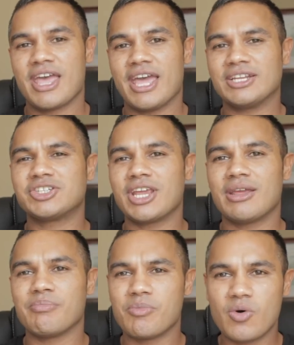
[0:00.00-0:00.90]
and
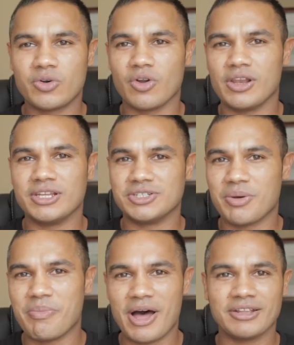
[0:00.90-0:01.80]
share more knowledge
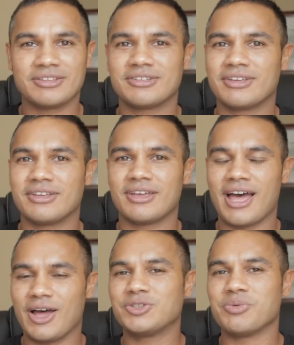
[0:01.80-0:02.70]
about
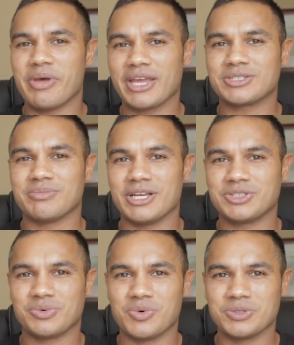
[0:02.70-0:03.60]
how to
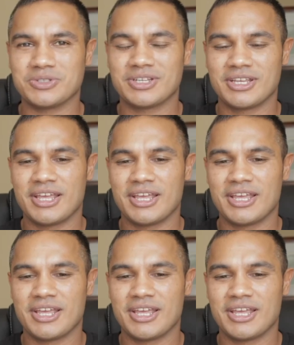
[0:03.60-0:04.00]
maximize rewards.